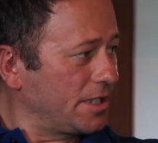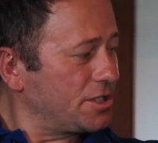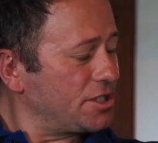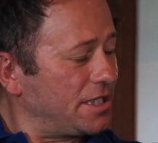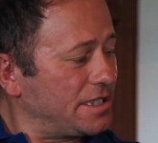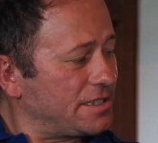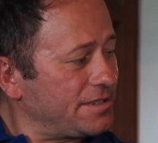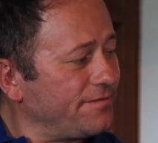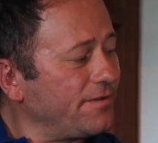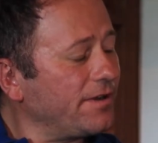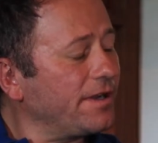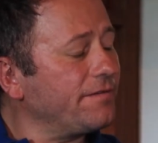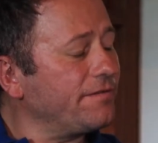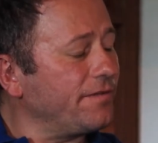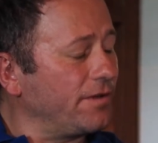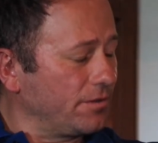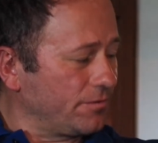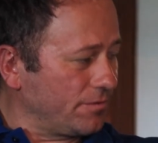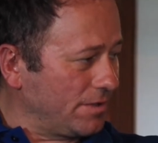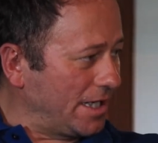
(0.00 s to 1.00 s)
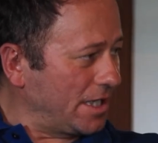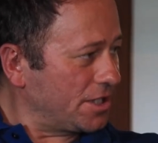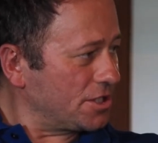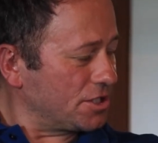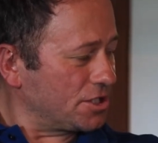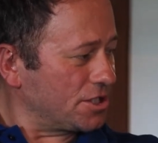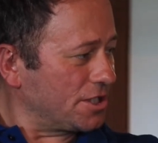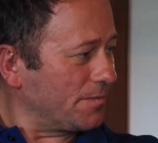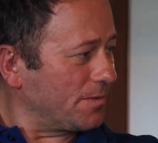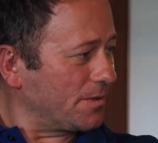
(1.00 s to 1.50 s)
and she has a very fond
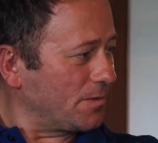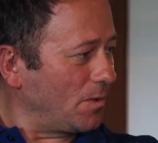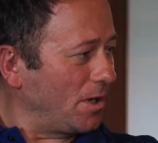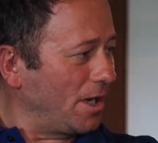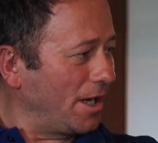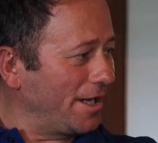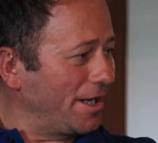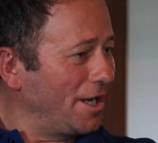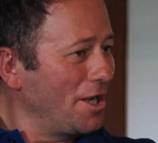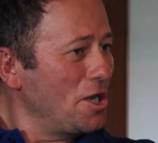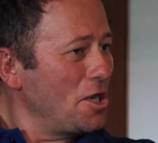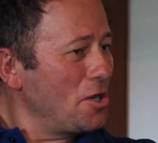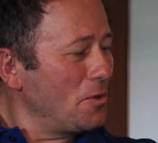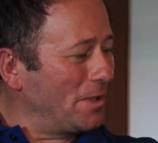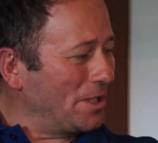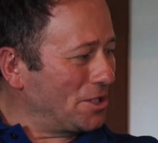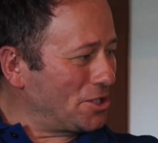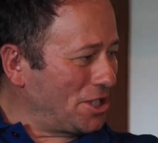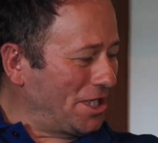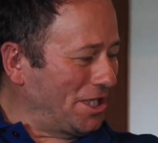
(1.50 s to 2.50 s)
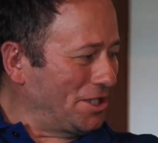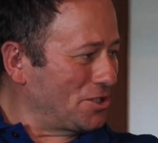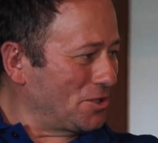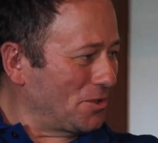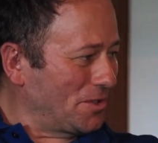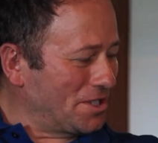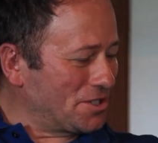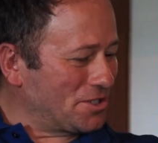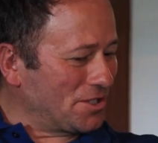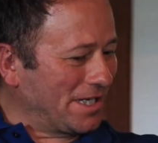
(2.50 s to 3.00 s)
relationship with wine, which she
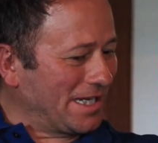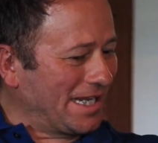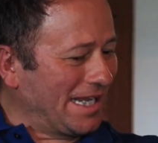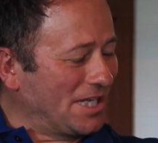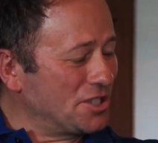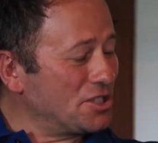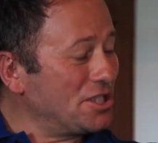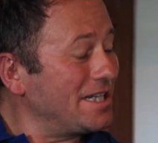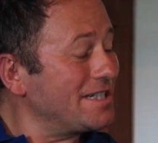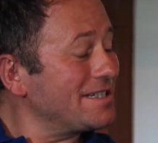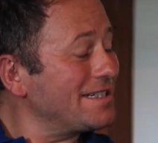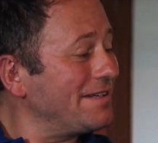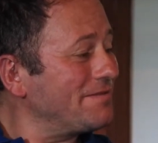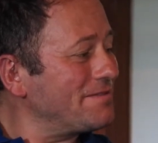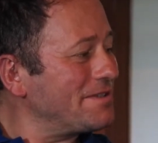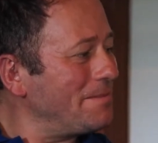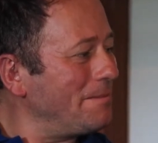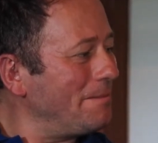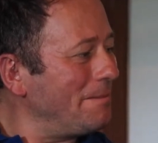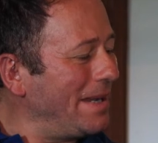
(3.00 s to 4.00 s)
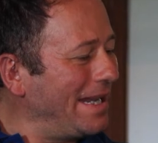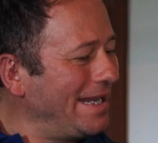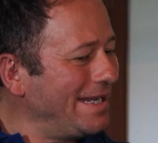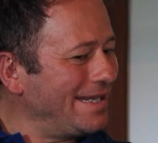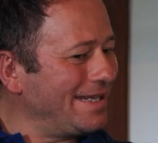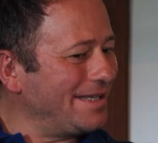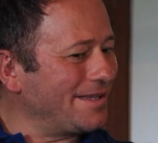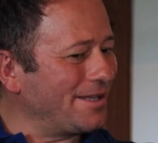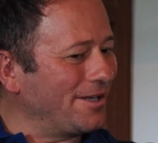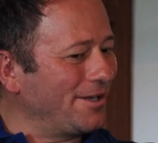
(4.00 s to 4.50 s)
enjoys drinking. She doesn't have to make
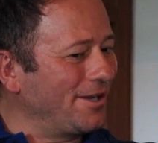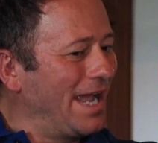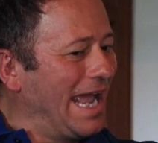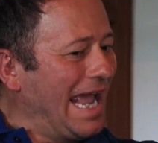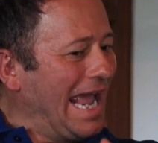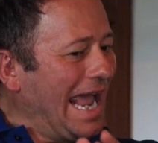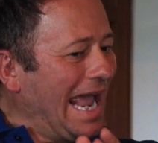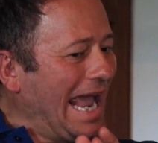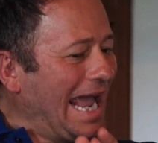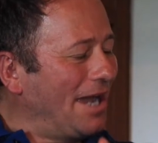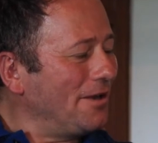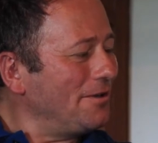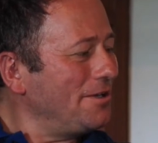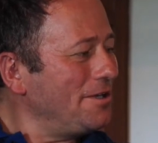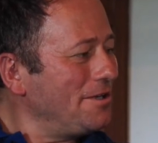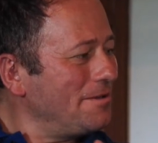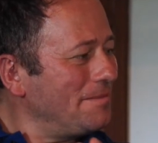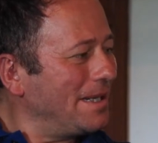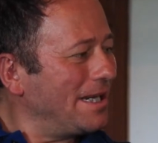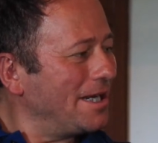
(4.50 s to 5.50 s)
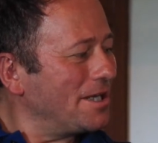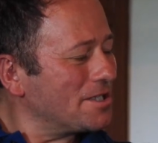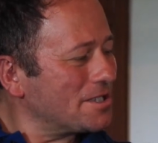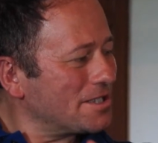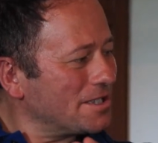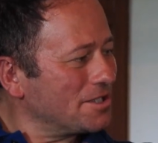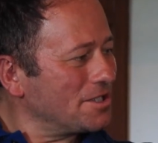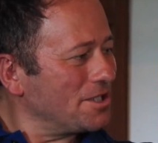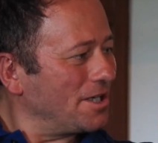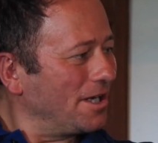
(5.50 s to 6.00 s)
it though. How do you manage
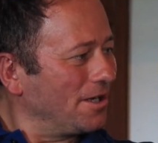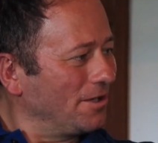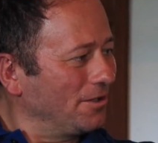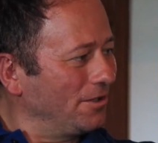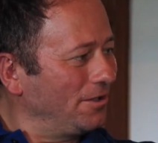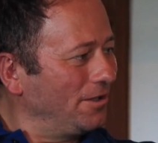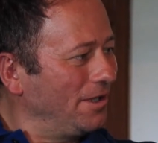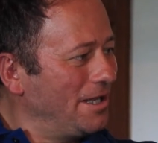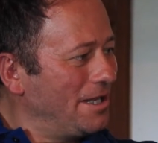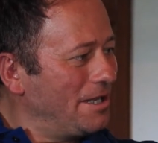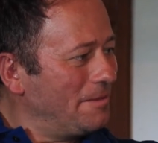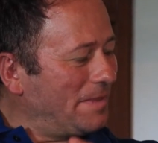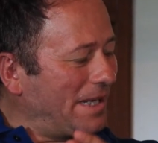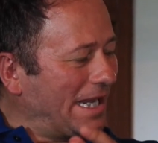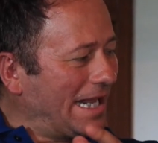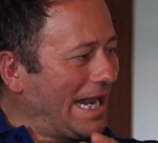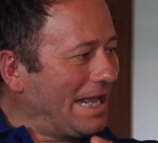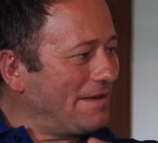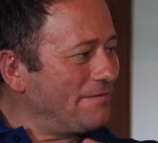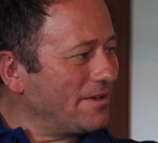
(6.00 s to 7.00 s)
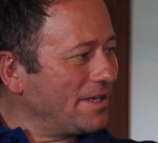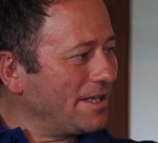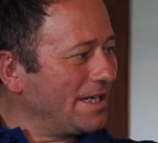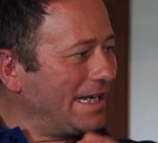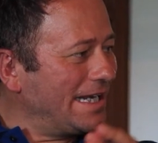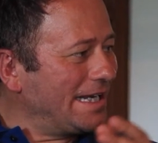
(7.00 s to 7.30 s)
to juggle being an advocate